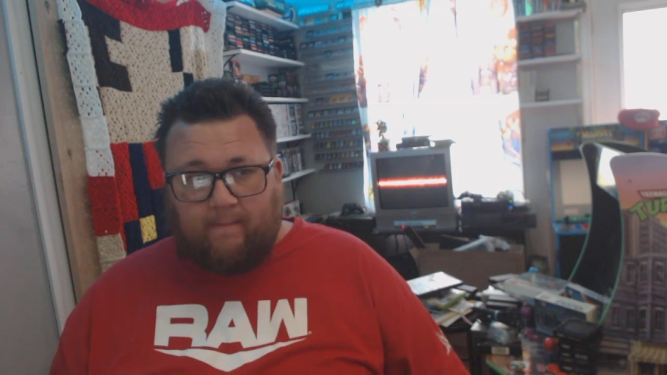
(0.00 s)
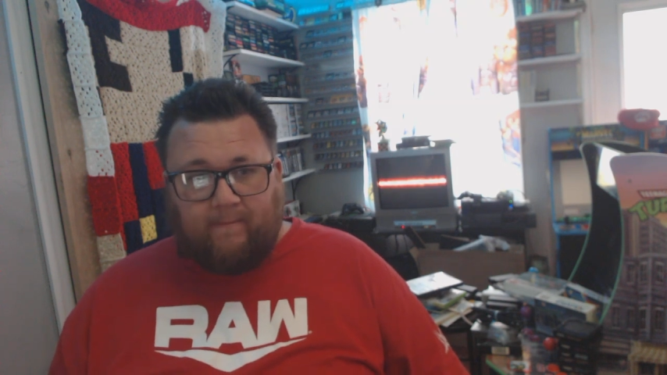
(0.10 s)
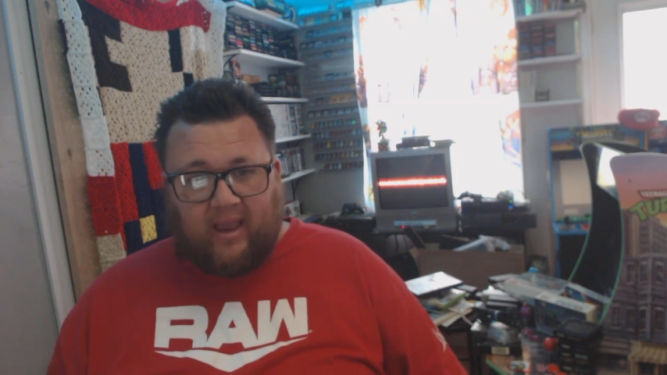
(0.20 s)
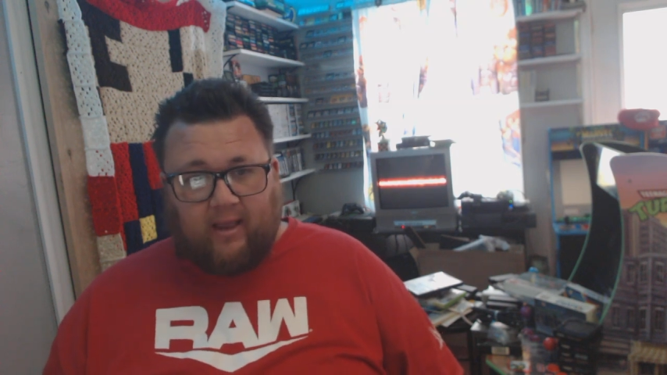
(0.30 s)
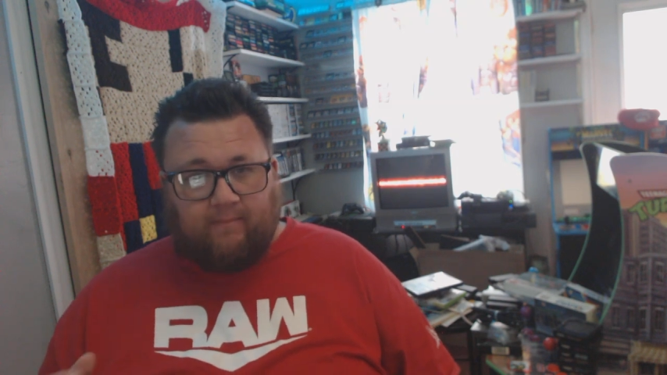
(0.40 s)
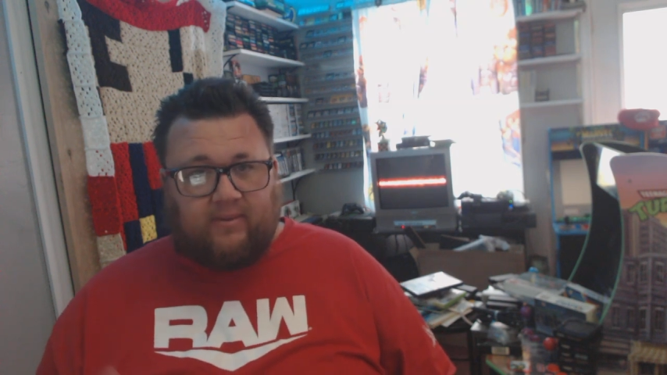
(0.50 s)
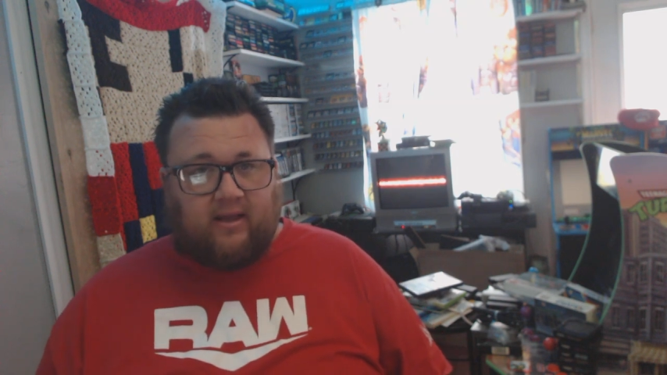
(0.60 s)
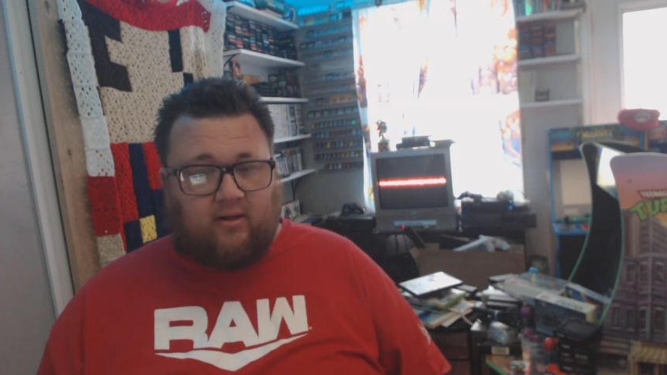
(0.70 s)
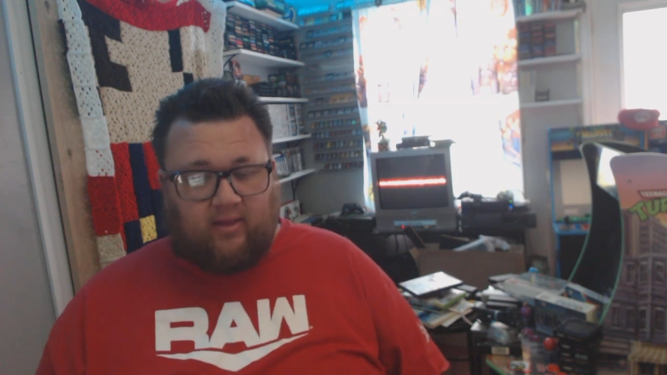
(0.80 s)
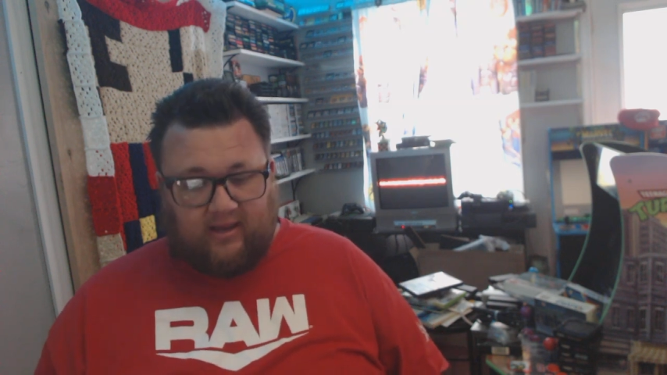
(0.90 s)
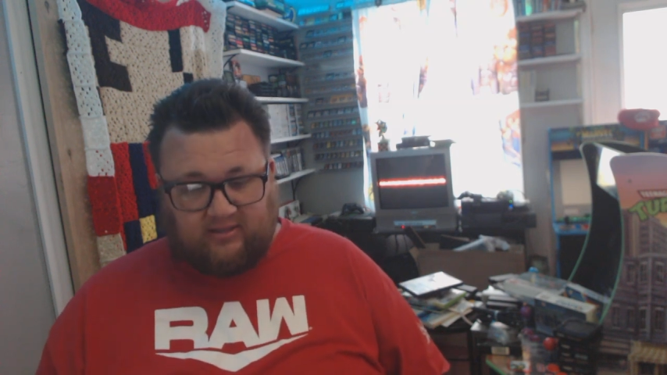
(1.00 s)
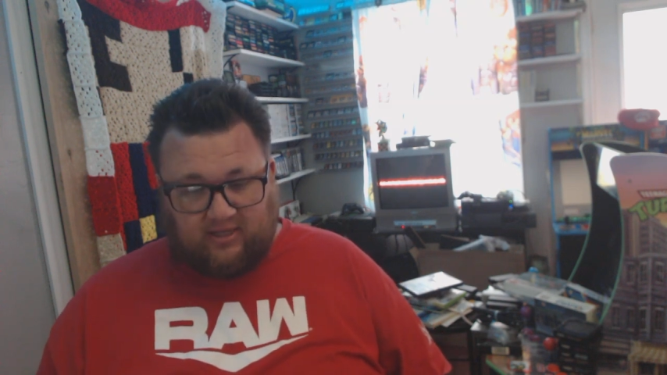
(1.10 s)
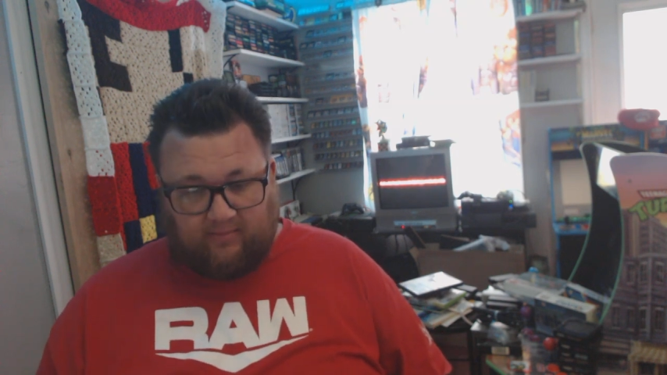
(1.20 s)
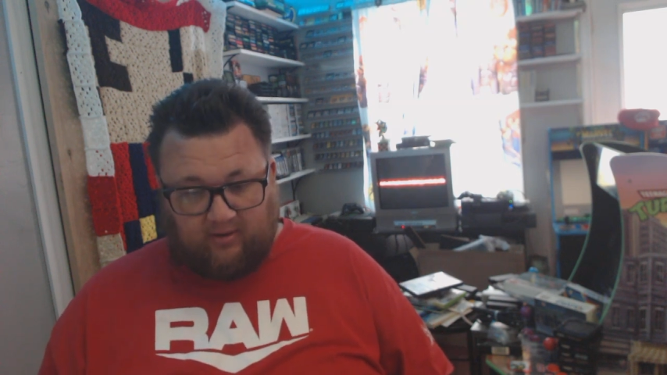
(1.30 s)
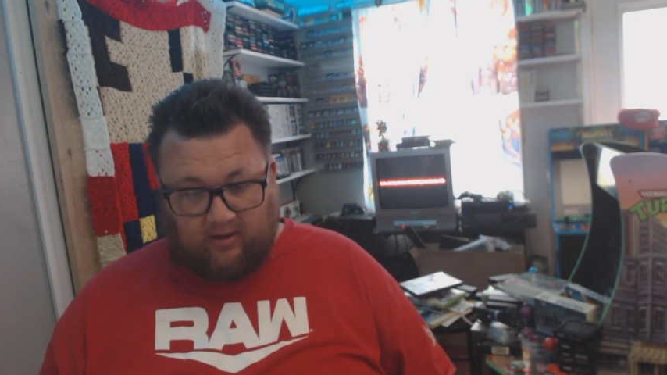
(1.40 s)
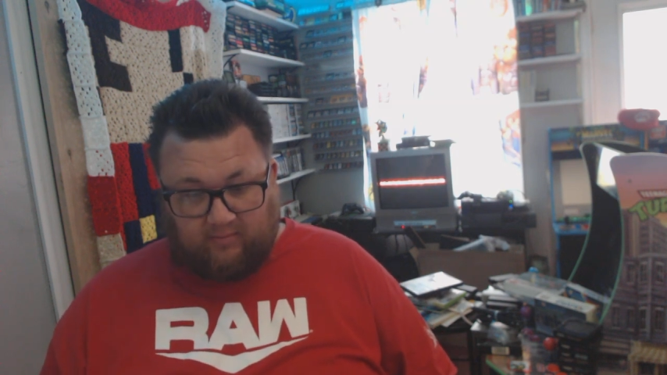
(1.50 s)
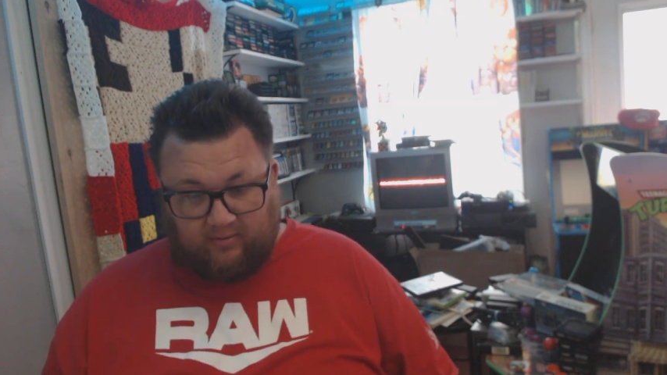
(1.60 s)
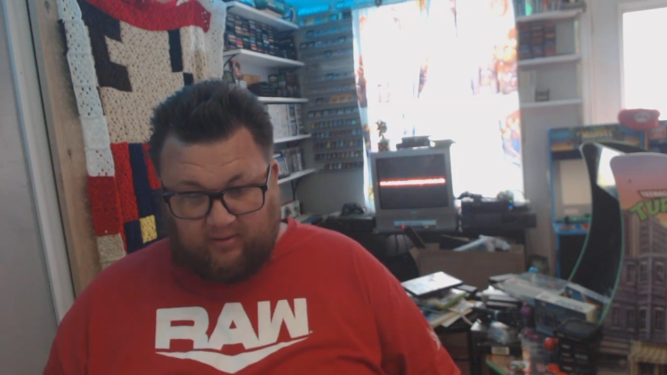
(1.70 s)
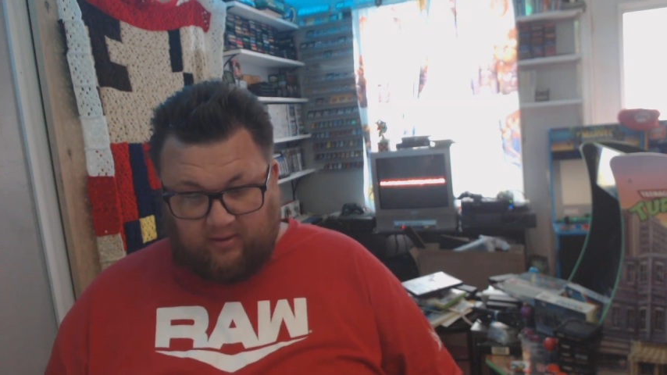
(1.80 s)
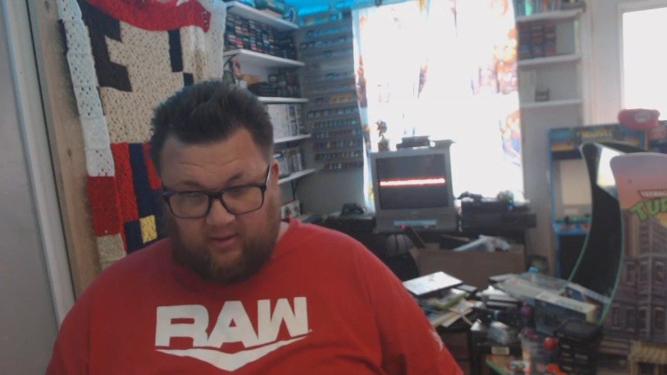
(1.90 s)
Bam, PLA is coming up.
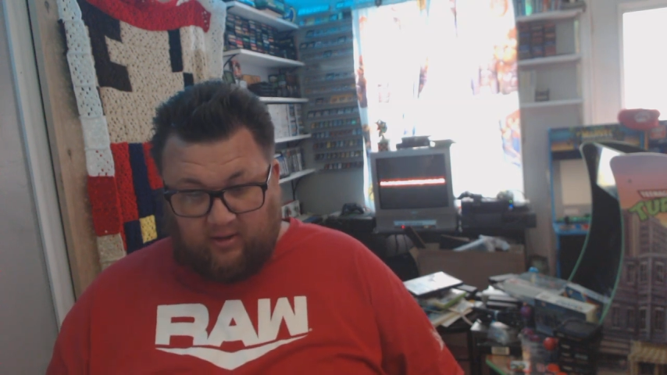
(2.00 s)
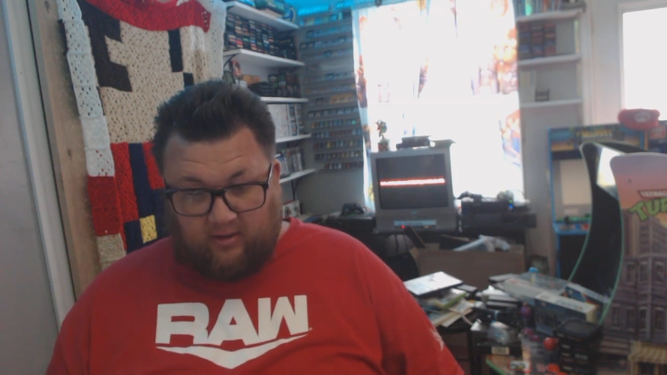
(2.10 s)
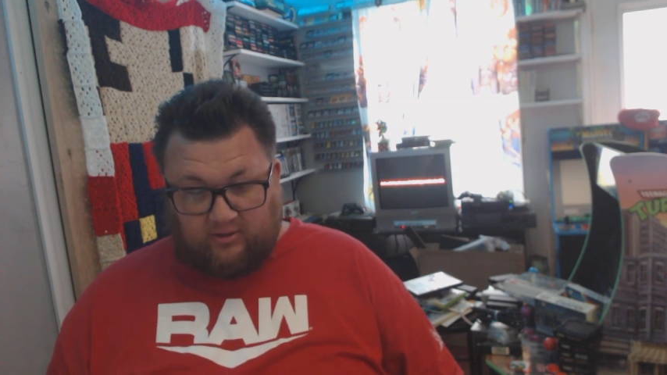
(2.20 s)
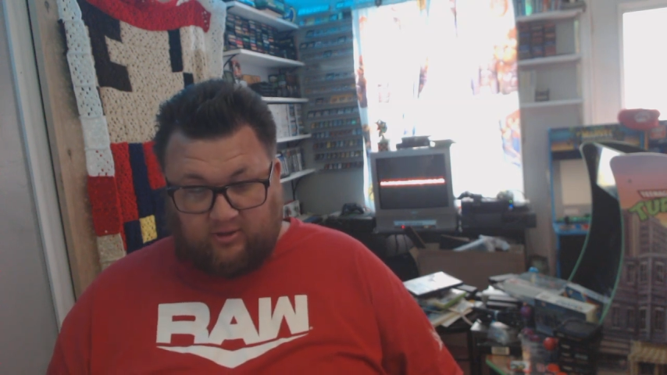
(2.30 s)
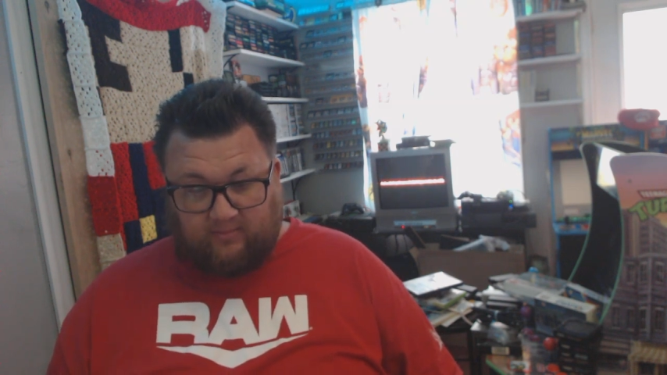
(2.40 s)
So